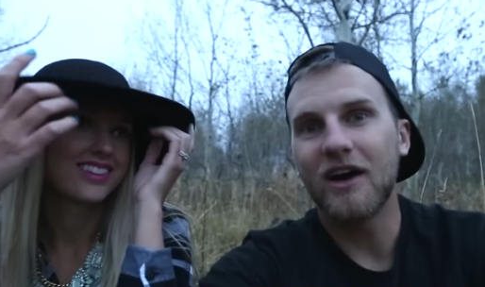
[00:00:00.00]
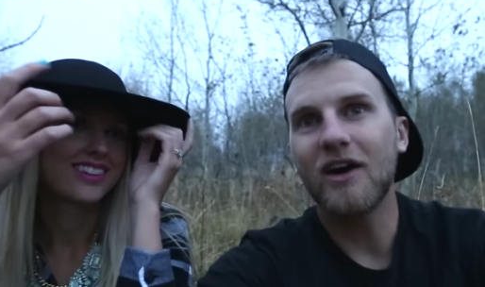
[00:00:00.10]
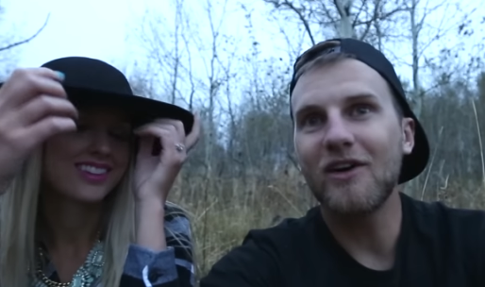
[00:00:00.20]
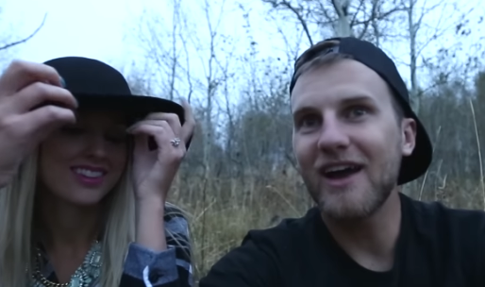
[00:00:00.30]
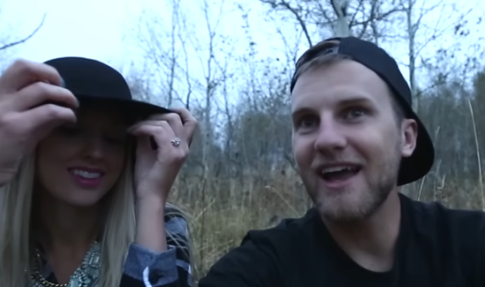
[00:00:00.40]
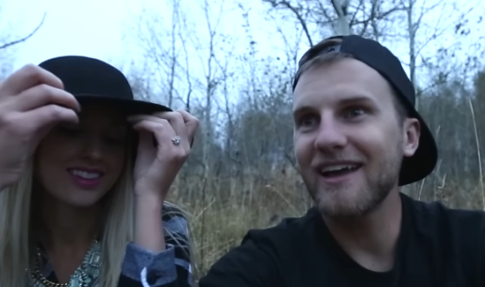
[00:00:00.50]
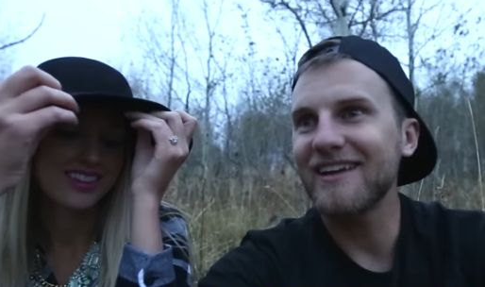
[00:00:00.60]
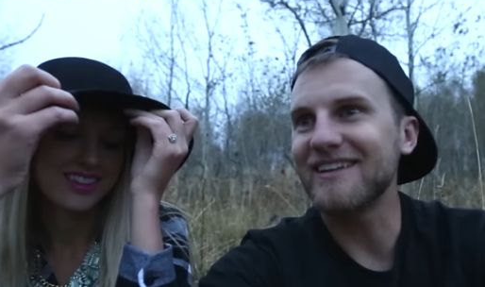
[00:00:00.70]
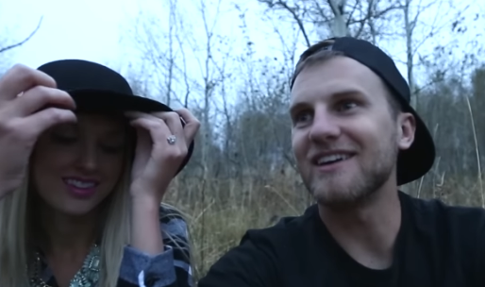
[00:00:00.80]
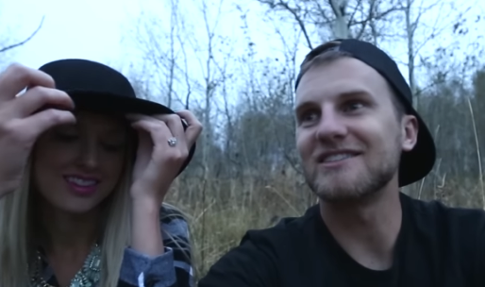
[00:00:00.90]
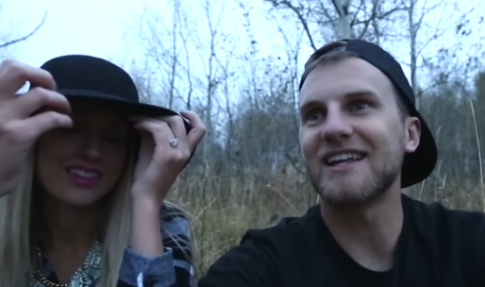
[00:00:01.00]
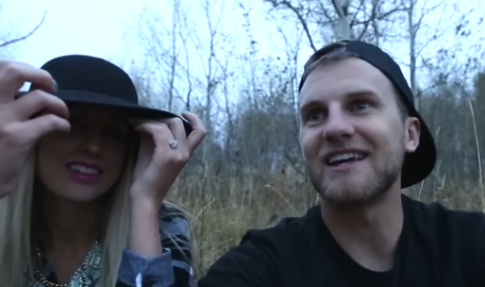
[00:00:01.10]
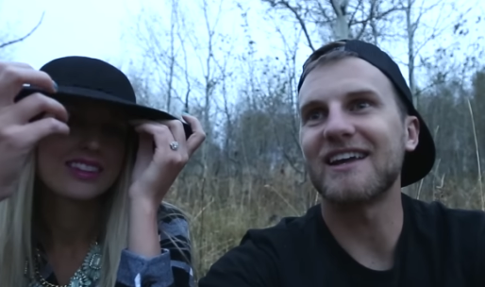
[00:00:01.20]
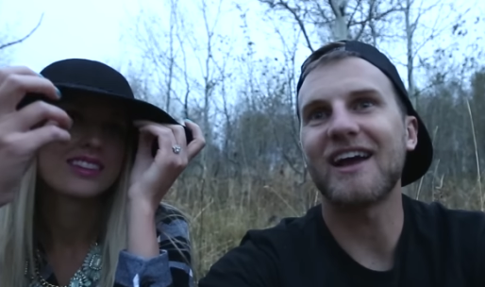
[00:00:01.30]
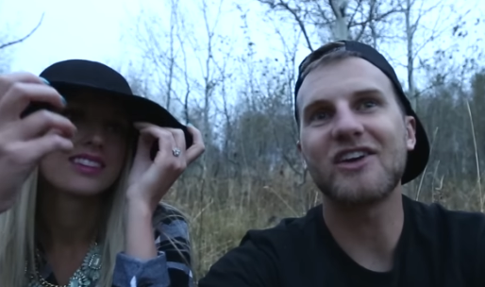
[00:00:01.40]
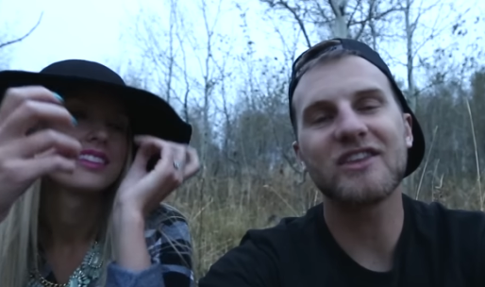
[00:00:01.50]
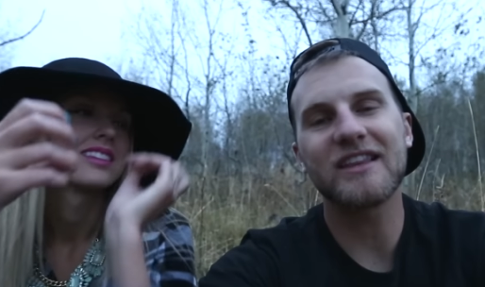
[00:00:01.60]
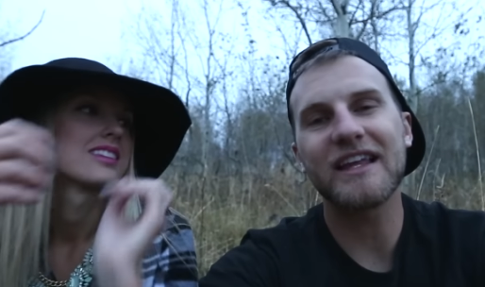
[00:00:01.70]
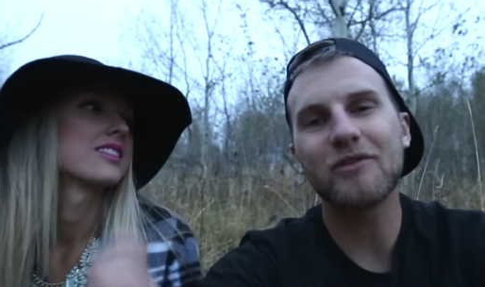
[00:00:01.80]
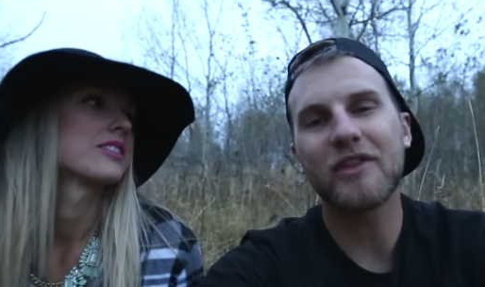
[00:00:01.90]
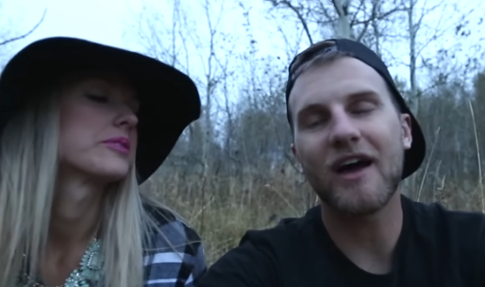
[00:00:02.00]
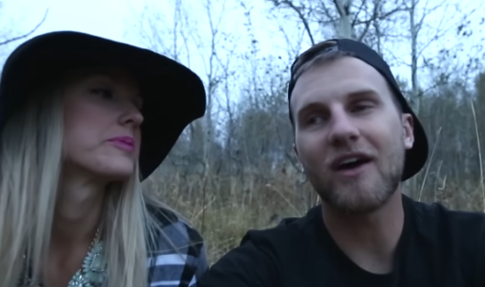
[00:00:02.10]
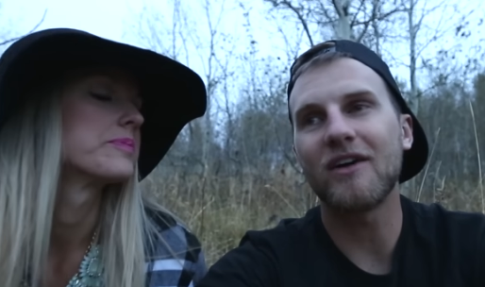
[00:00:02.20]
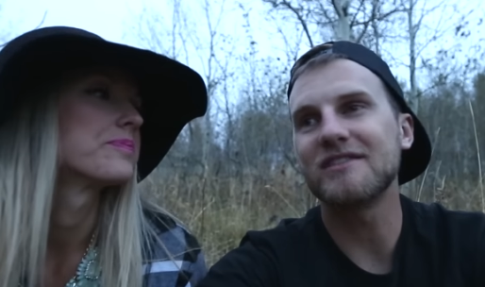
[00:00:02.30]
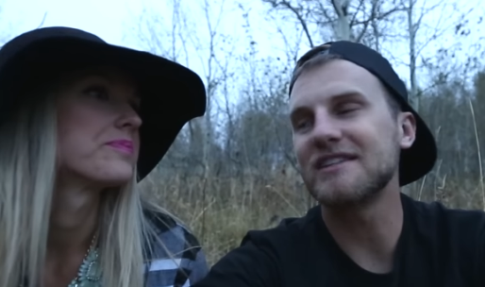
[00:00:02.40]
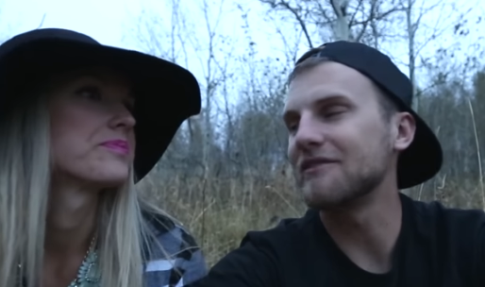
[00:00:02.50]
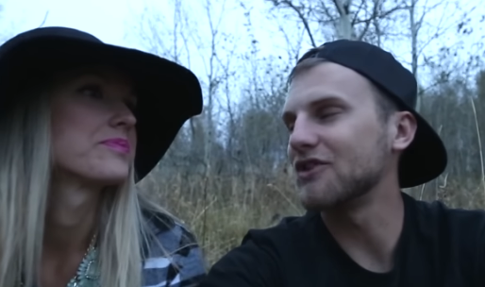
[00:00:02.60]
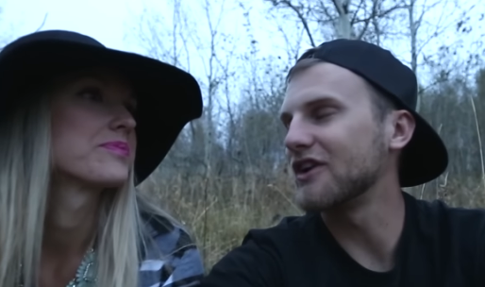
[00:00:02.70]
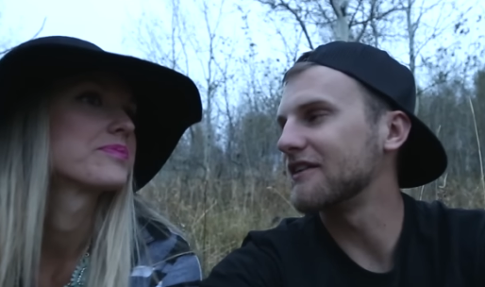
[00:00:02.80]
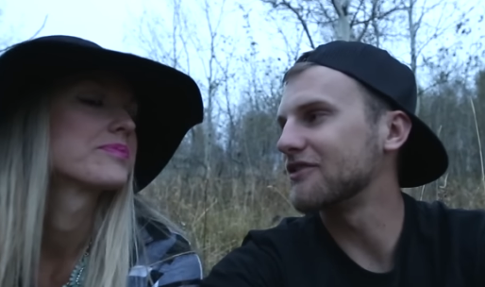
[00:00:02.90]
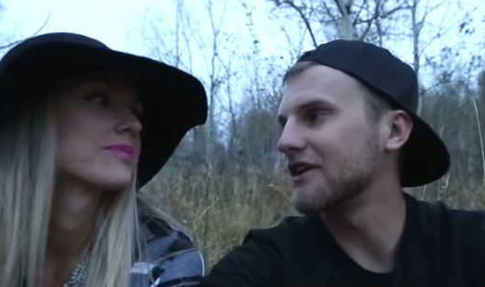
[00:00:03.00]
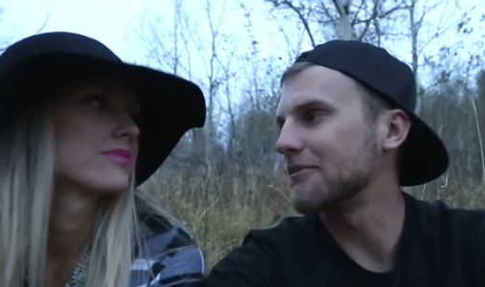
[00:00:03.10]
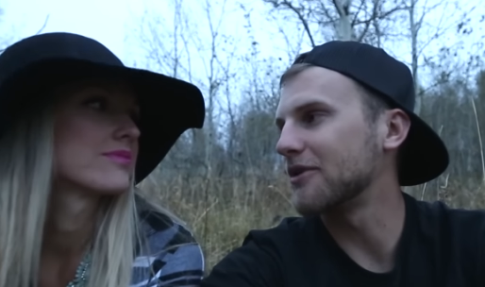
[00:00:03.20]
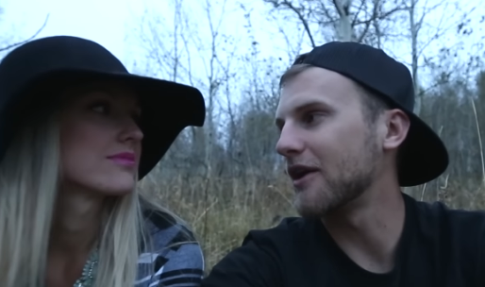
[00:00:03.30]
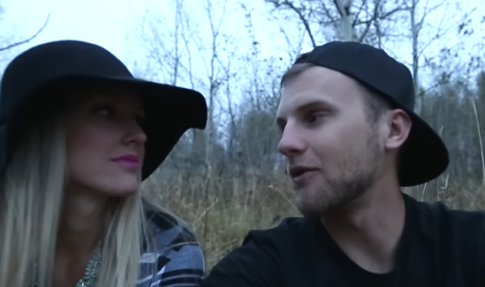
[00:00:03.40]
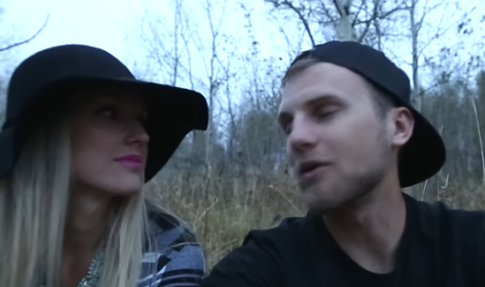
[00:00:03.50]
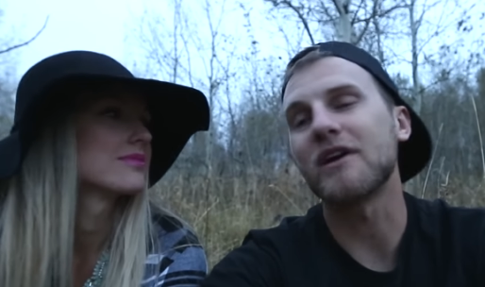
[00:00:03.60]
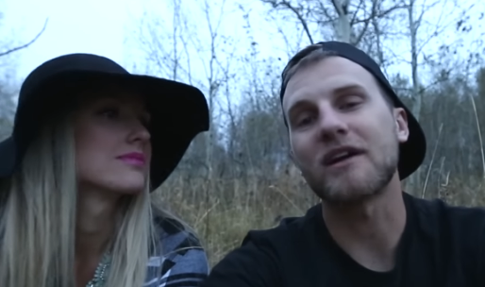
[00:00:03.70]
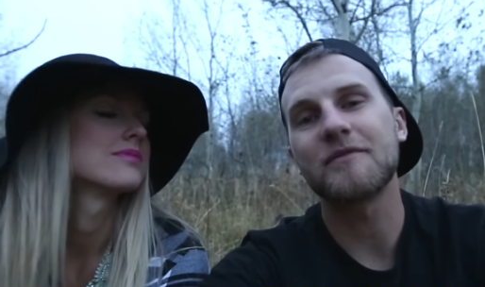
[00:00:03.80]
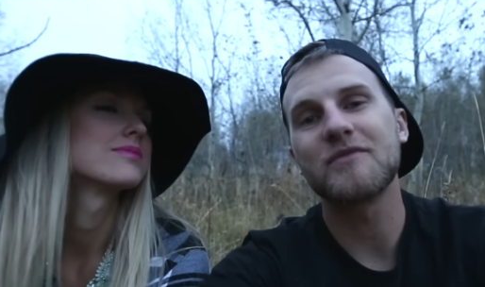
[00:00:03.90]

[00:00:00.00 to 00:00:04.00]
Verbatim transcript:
Speaker 1: oh, hey. And I was like, I couldn't leave without seeing if you could give your number out at work.